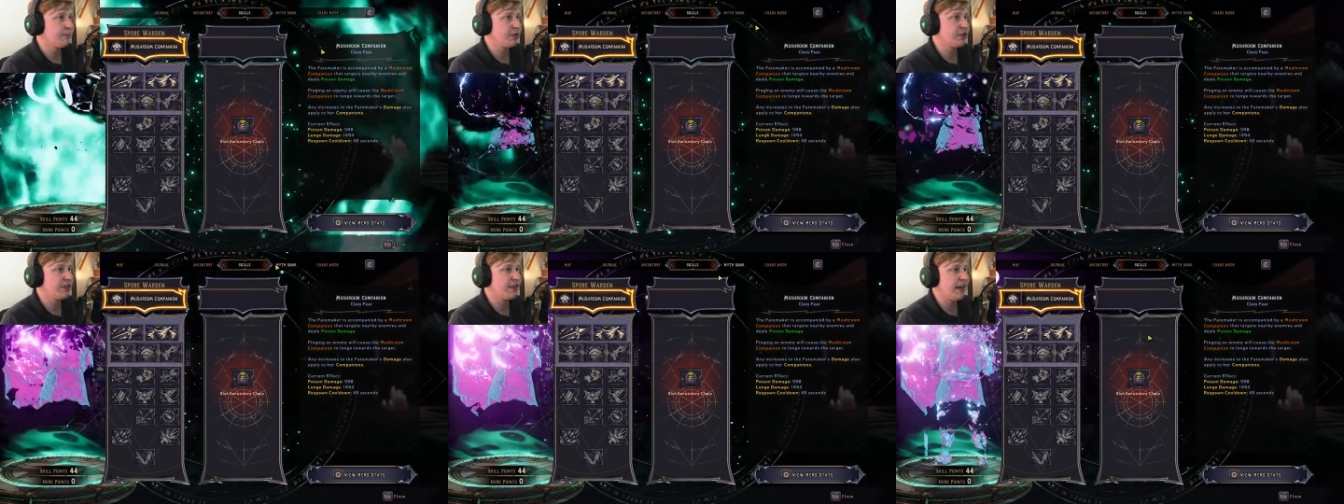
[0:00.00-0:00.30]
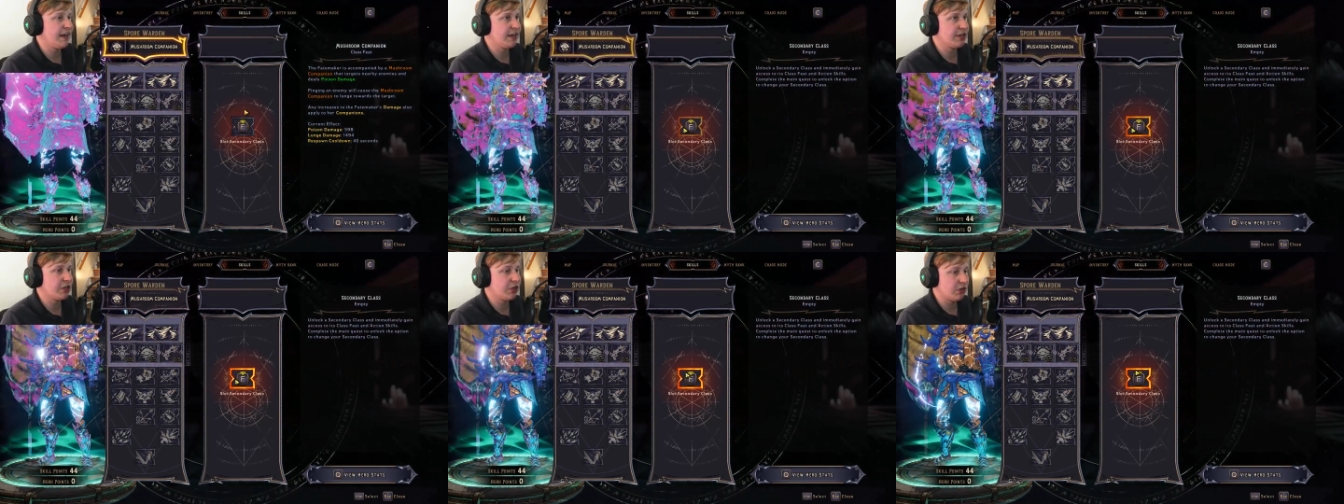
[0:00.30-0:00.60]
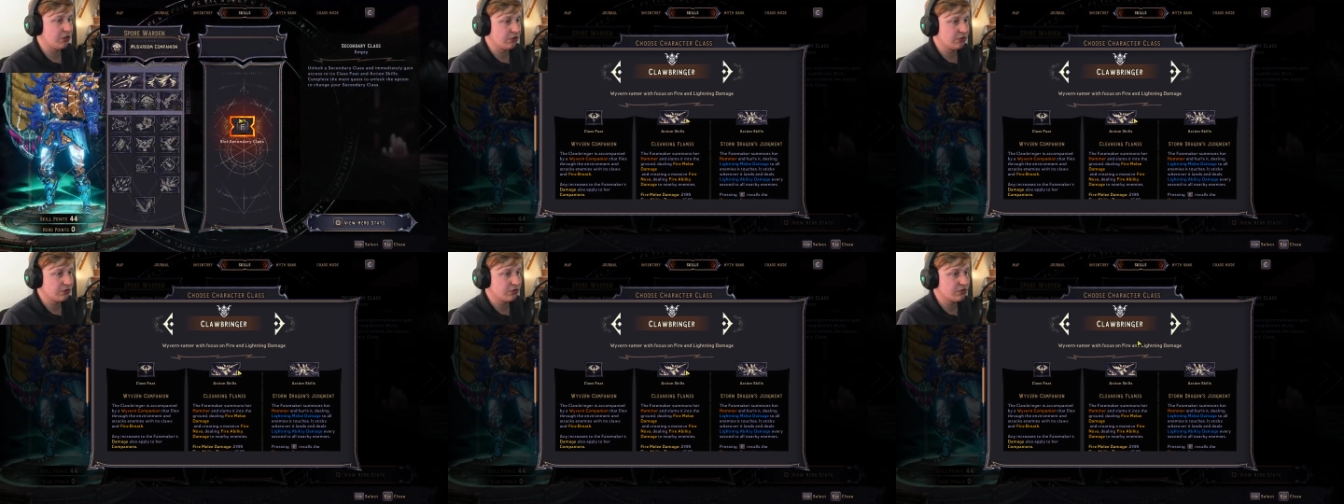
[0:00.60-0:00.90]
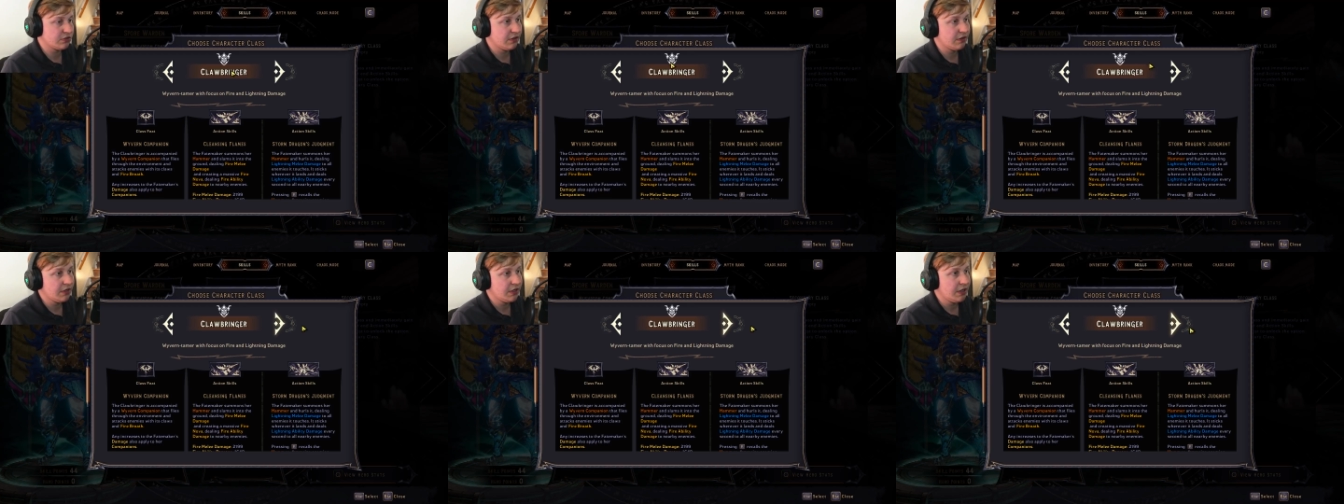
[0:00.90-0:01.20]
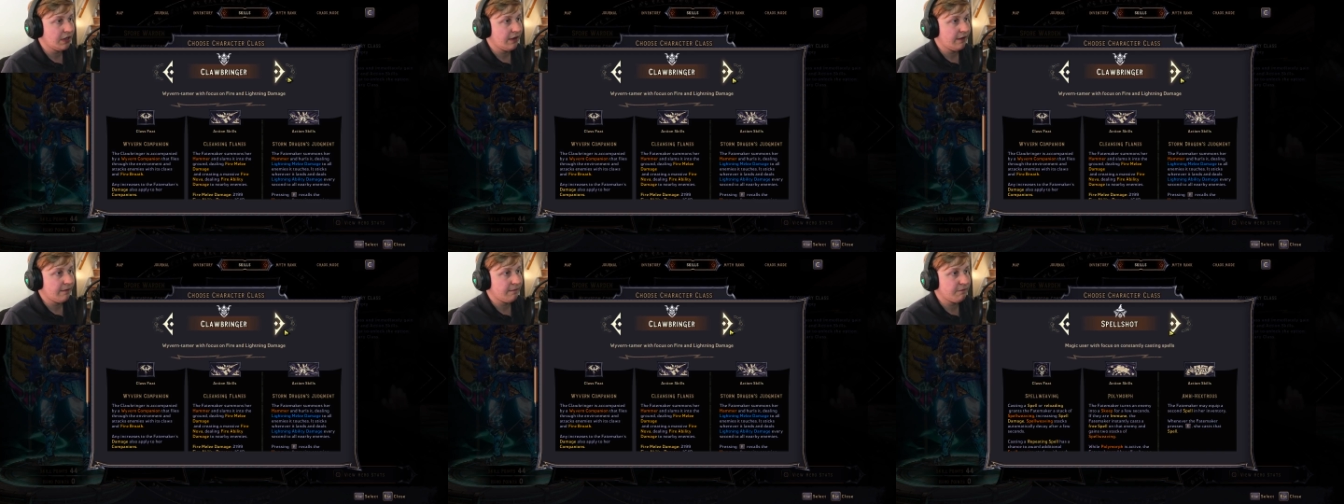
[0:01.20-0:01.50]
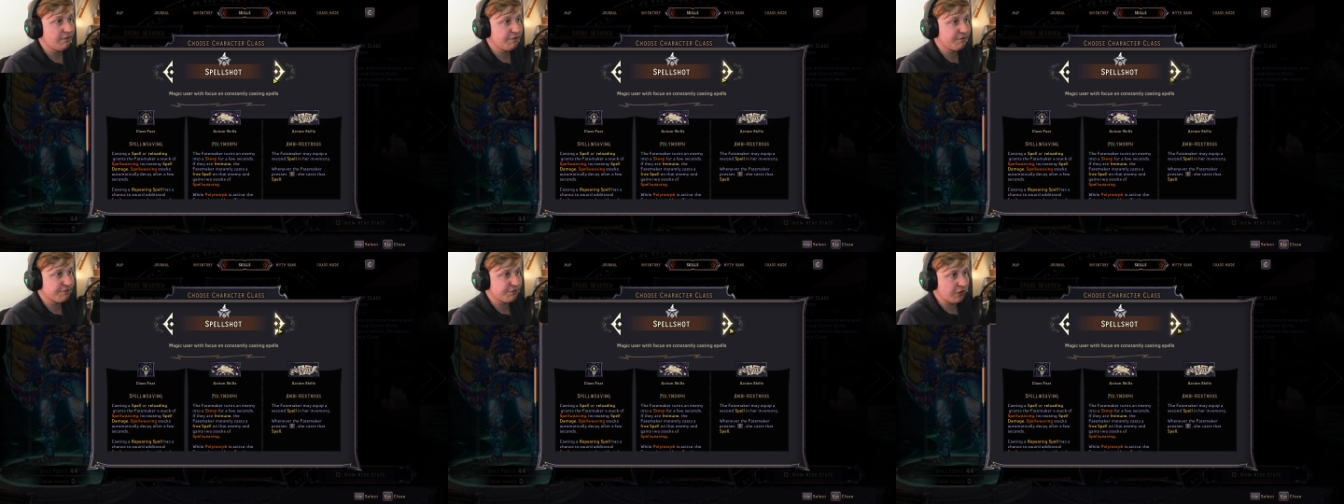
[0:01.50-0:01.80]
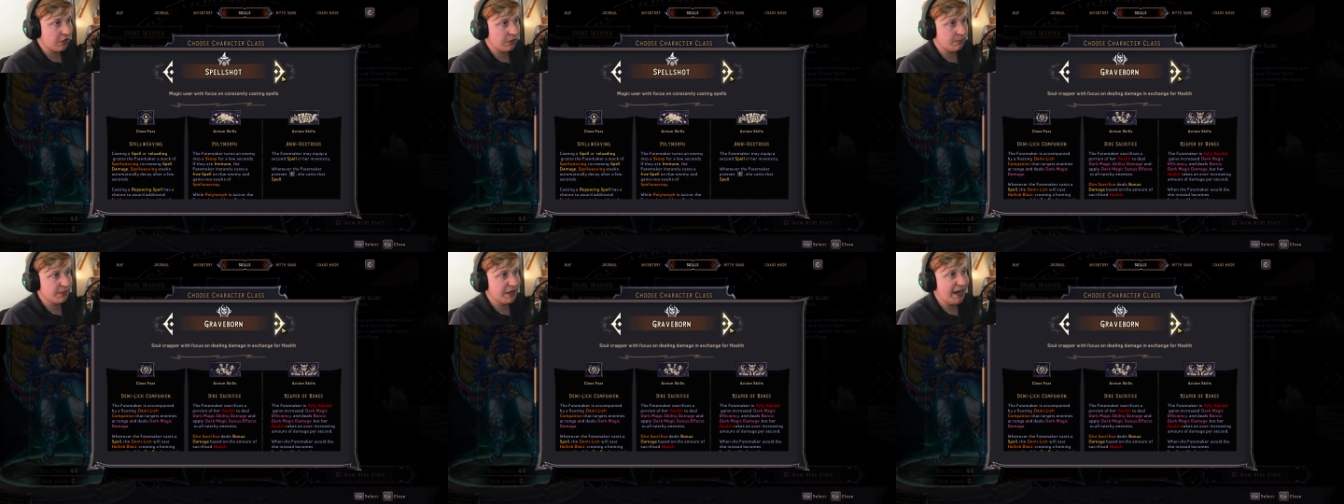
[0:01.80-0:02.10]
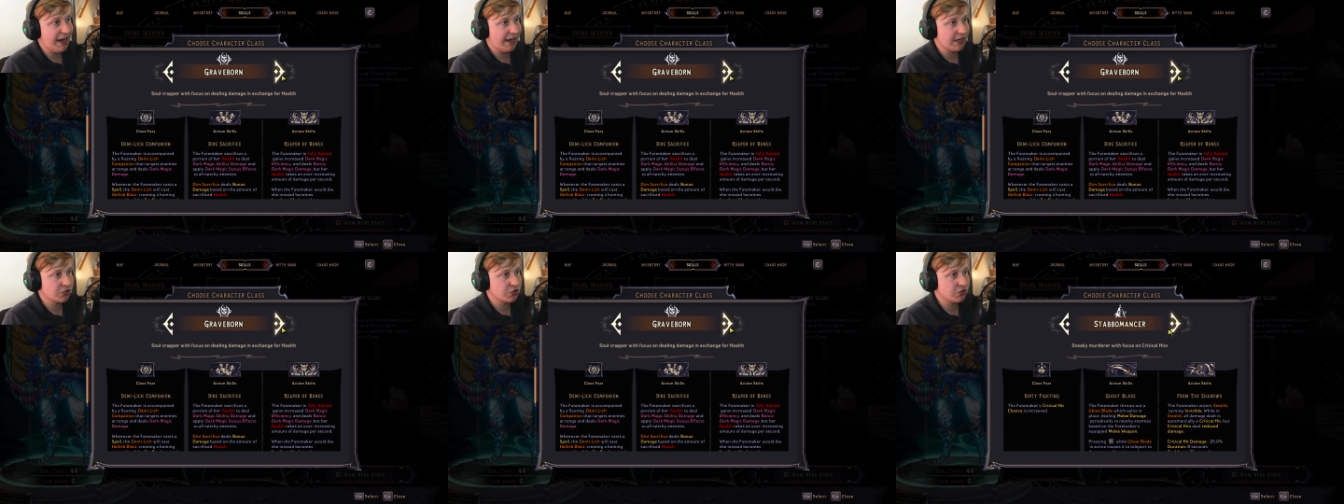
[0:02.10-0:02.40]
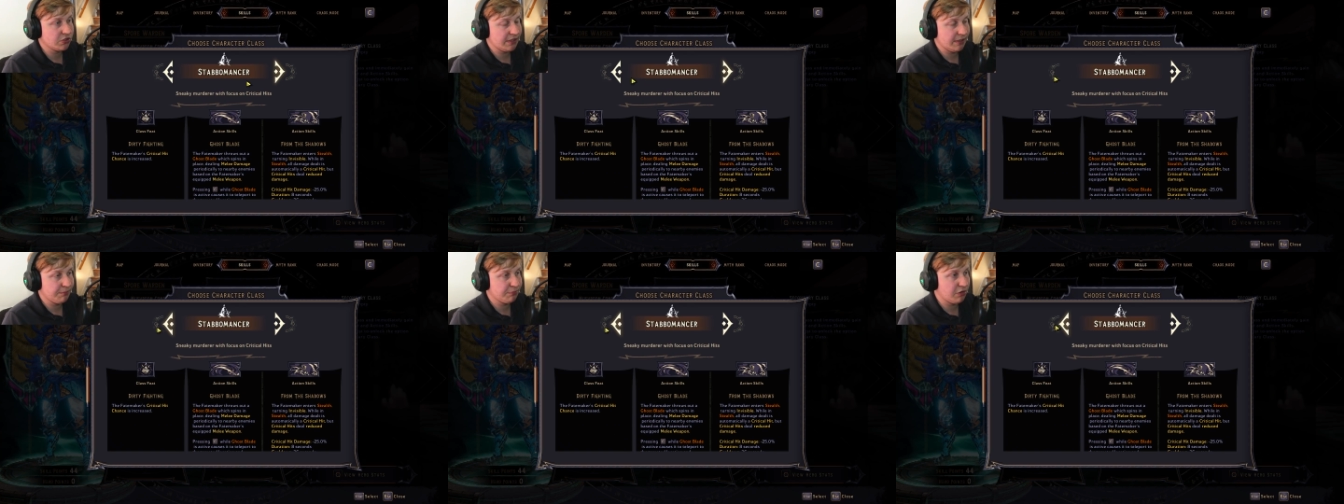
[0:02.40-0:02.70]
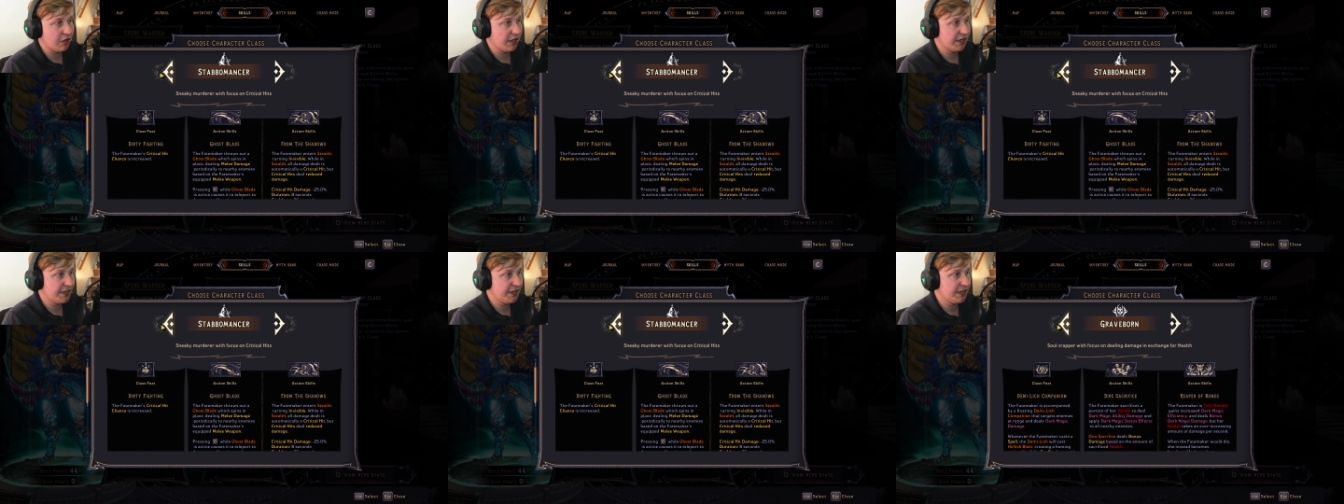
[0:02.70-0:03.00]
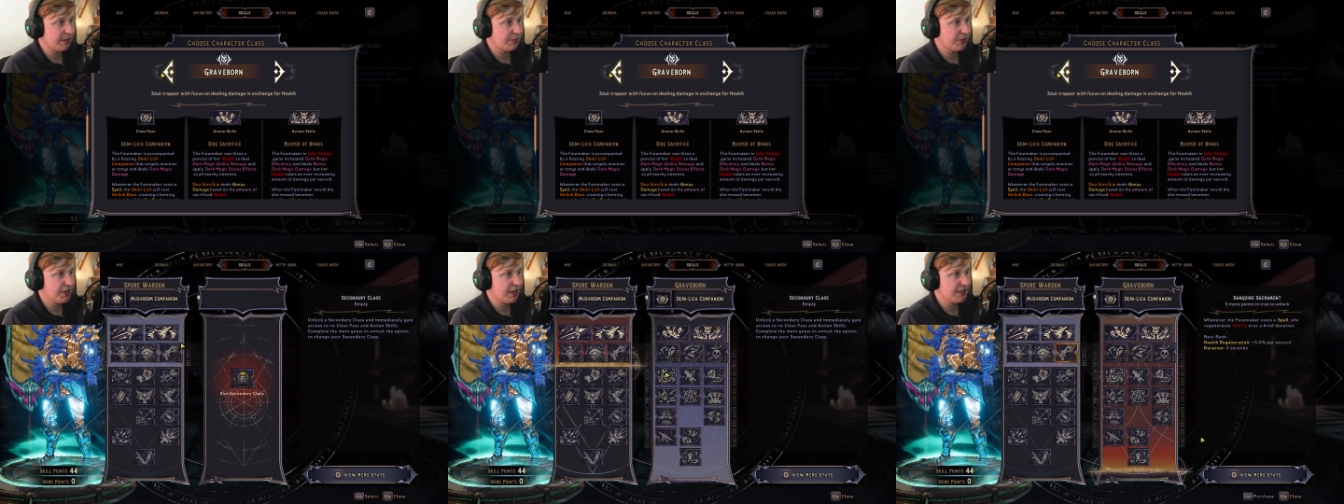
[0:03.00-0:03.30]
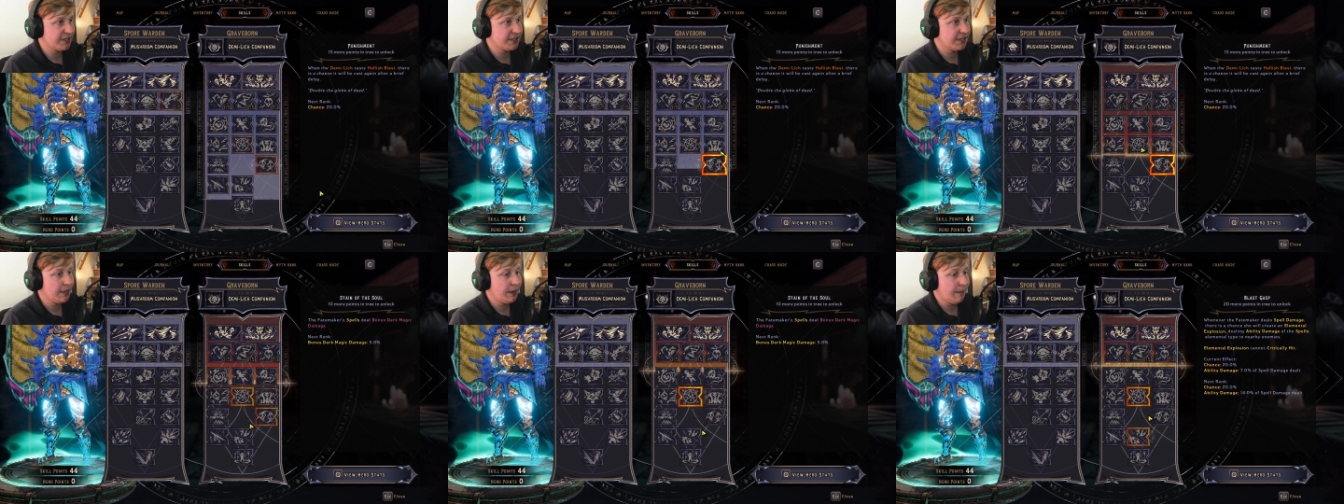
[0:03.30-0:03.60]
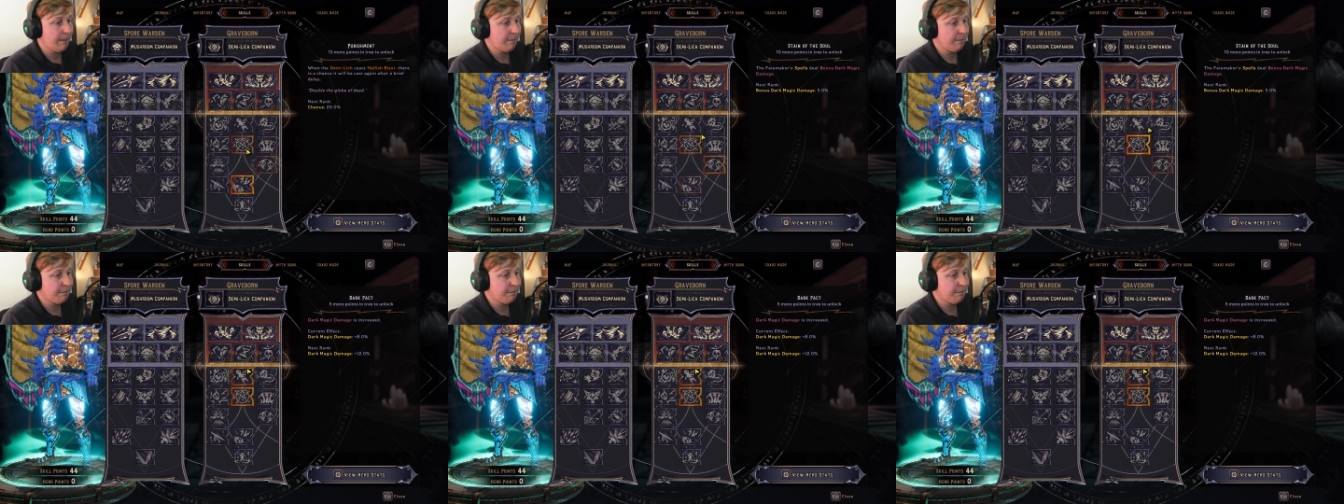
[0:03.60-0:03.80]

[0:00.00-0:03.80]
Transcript: number that occurs from actually proccing Double Knot.